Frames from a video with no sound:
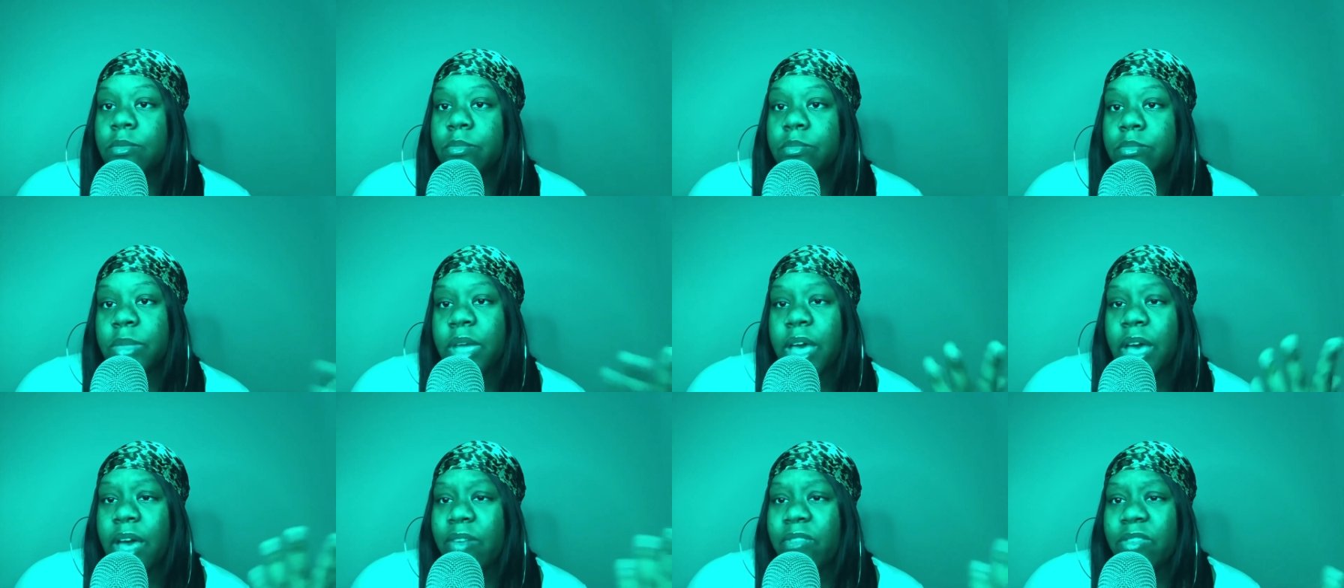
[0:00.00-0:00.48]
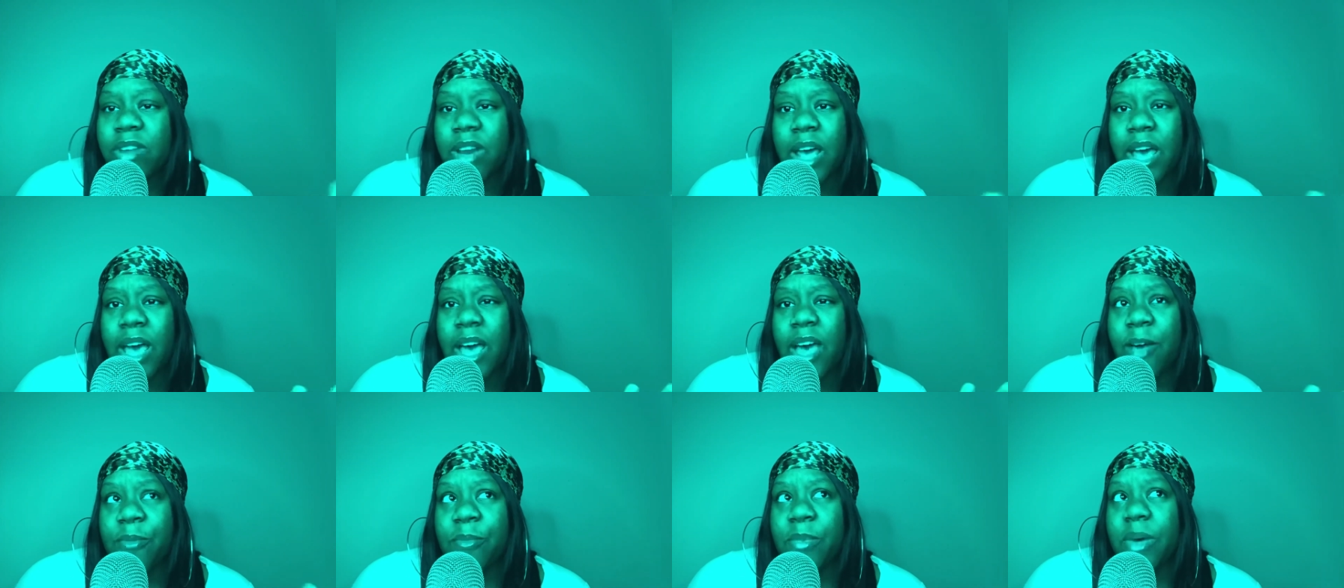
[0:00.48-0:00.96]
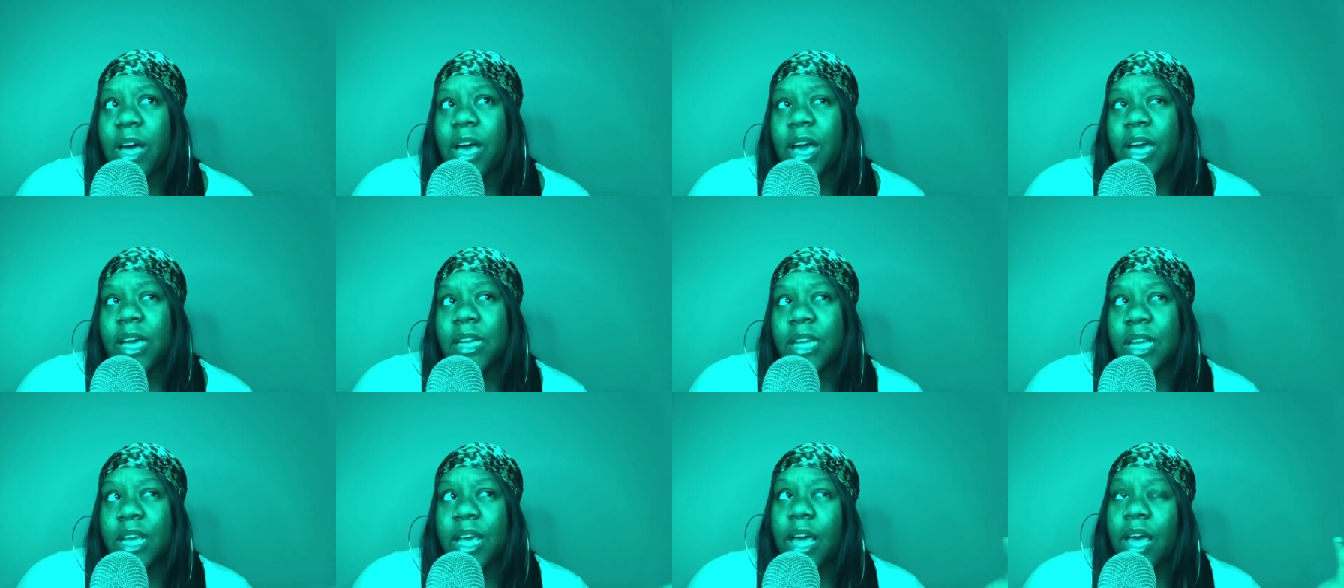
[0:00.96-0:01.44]
They have an app, an
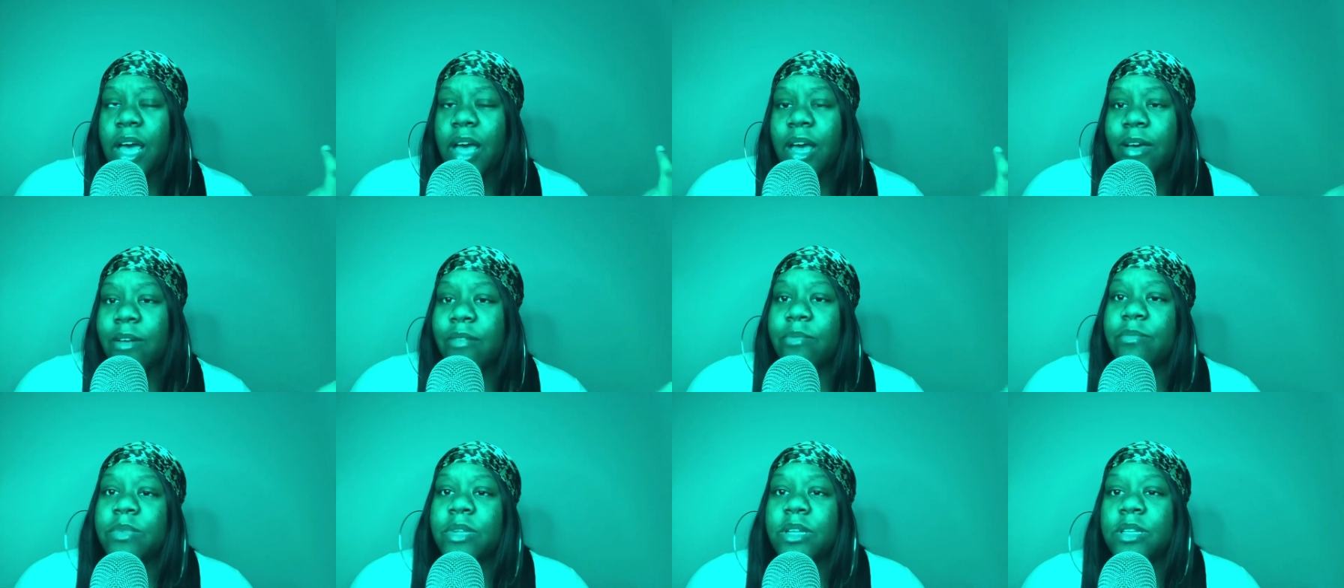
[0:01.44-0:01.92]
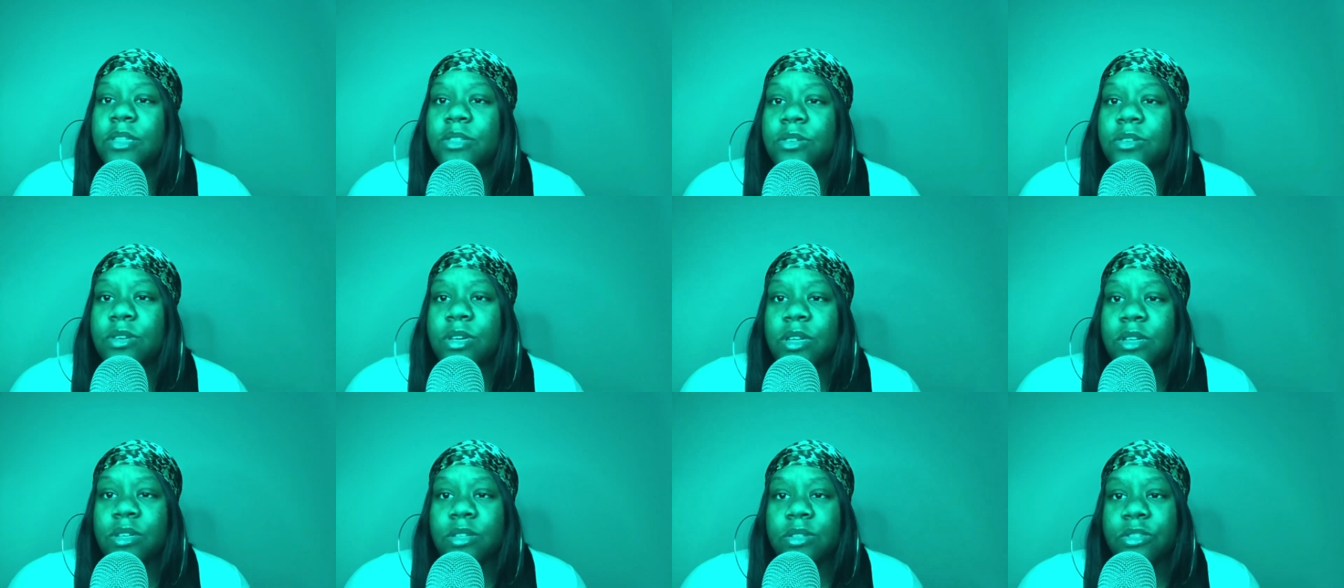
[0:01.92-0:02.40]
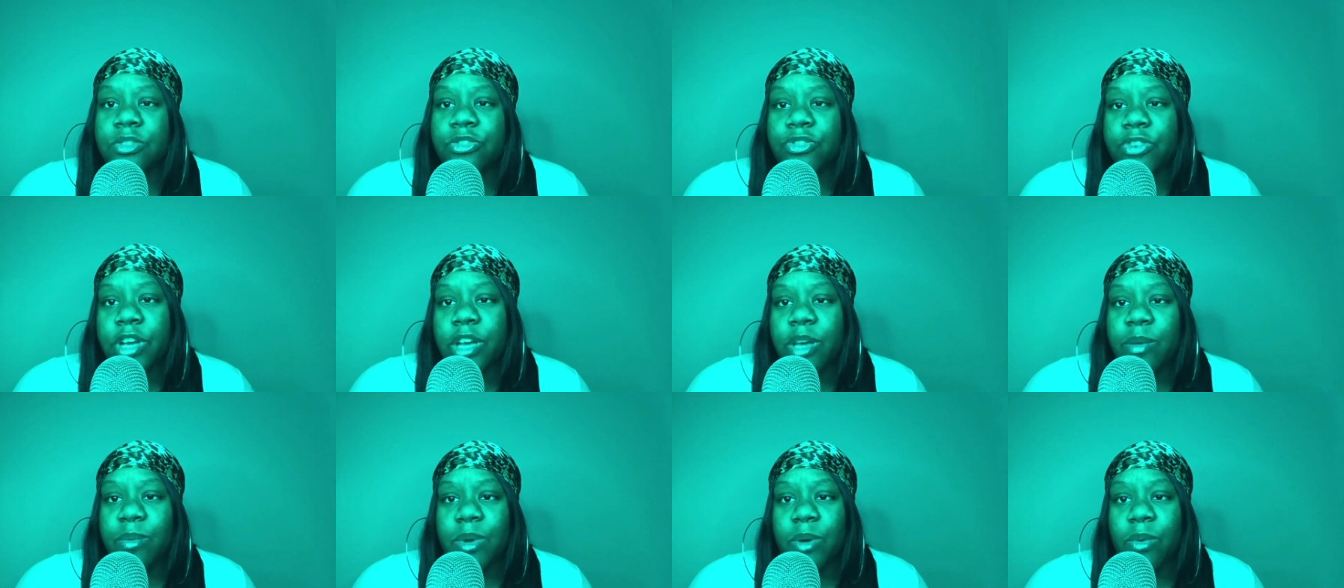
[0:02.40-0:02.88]
ID app that you can
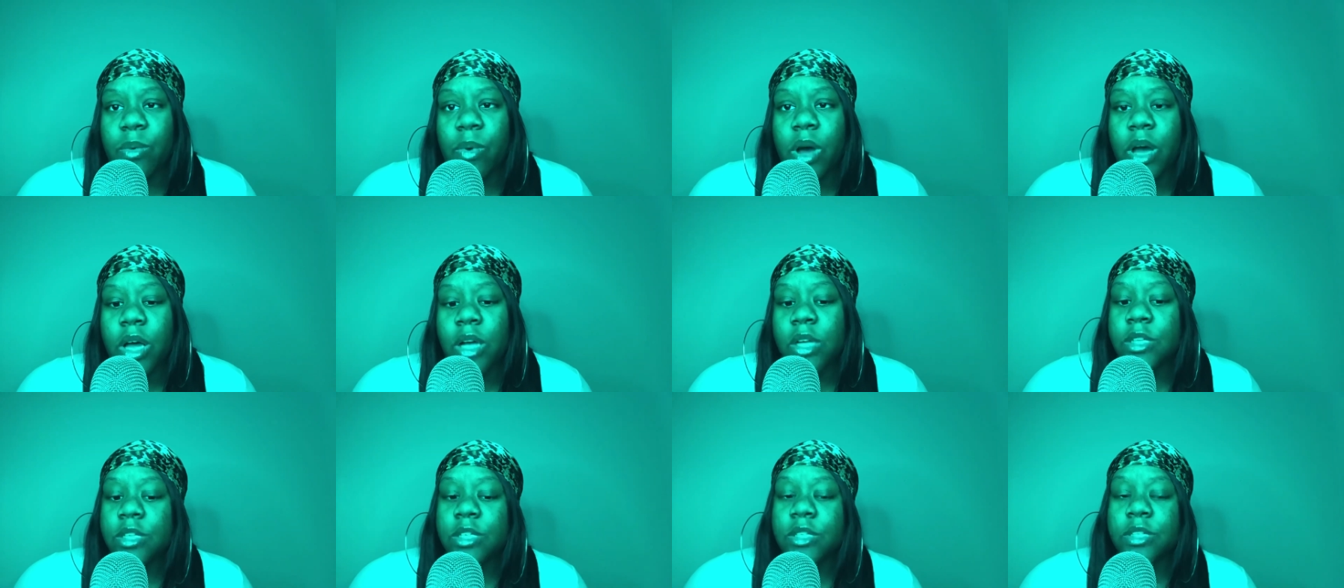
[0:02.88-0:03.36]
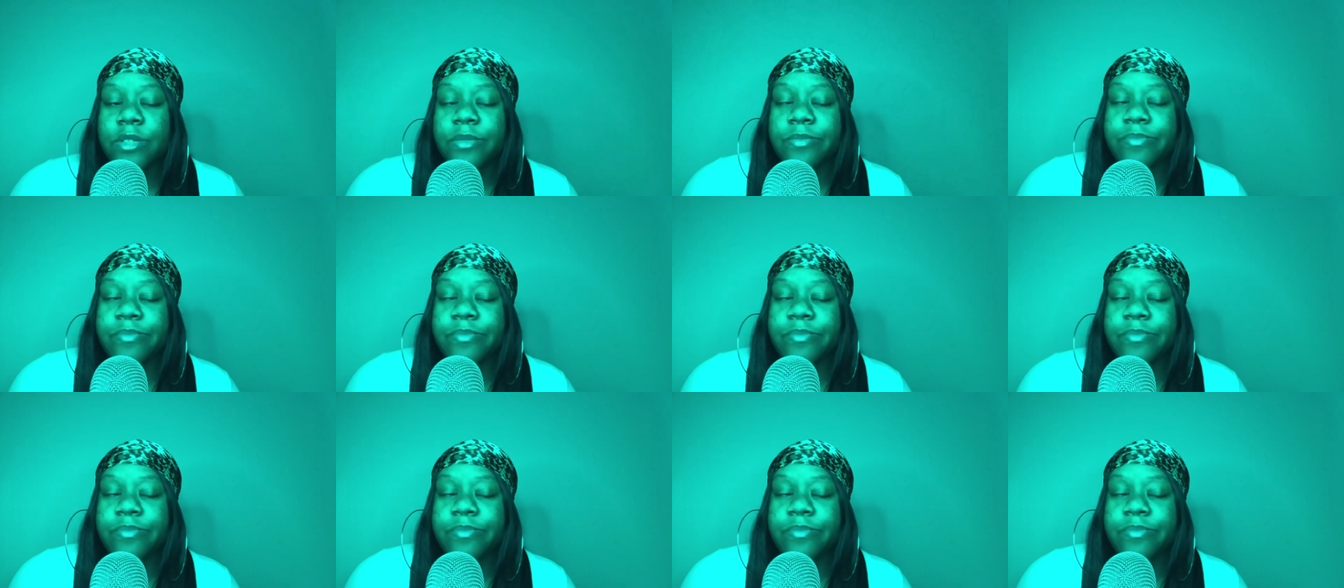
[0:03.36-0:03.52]
stream and watch.